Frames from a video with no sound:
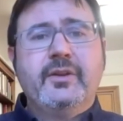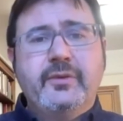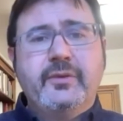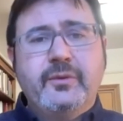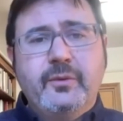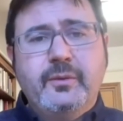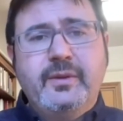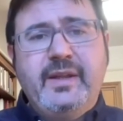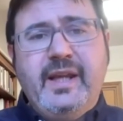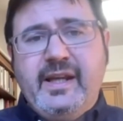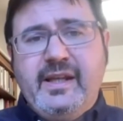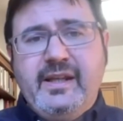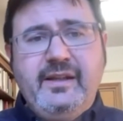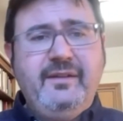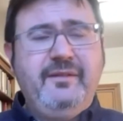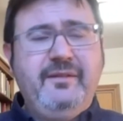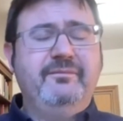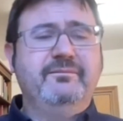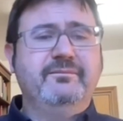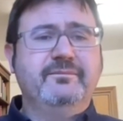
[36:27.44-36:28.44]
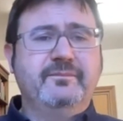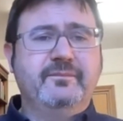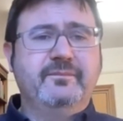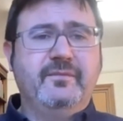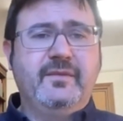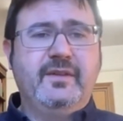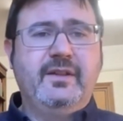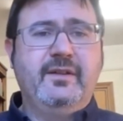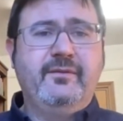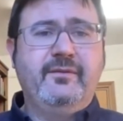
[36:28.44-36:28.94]
Today,
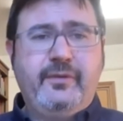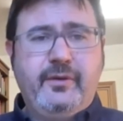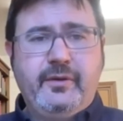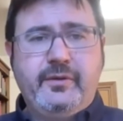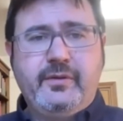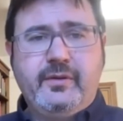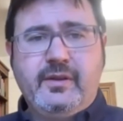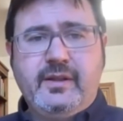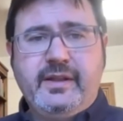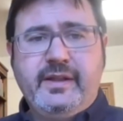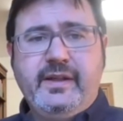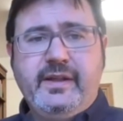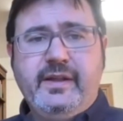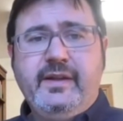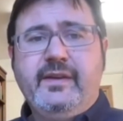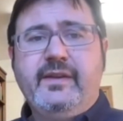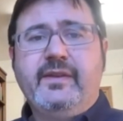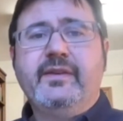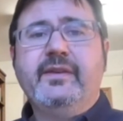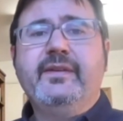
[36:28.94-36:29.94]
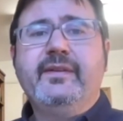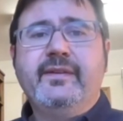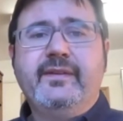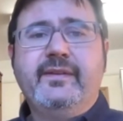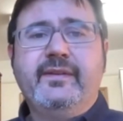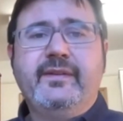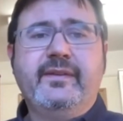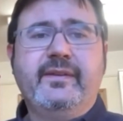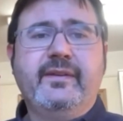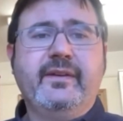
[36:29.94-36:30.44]
unfortunately,
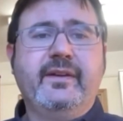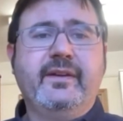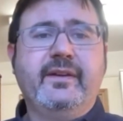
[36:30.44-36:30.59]
this